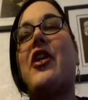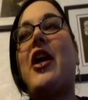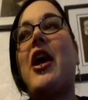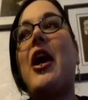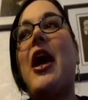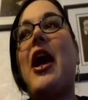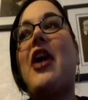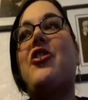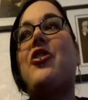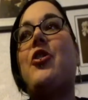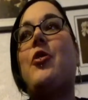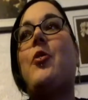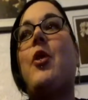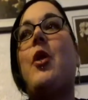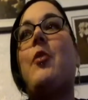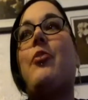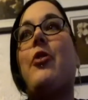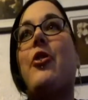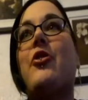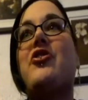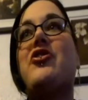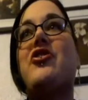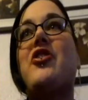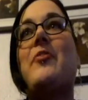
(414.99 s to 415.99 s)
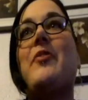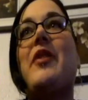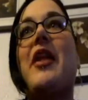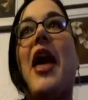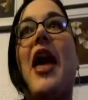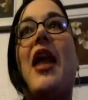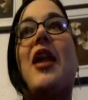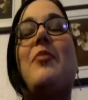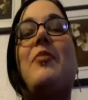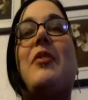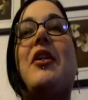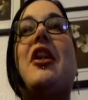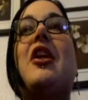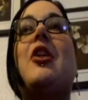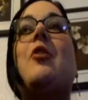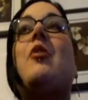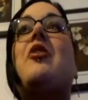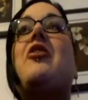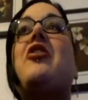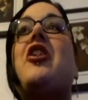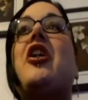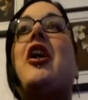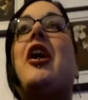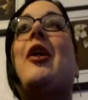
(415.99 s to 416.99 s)
and I actually approached them and had a meeting
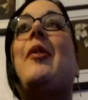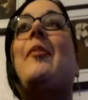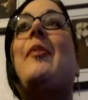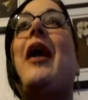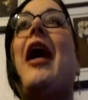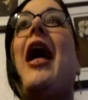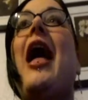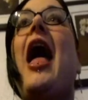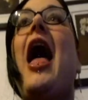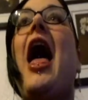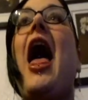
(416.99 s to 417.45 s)
with them,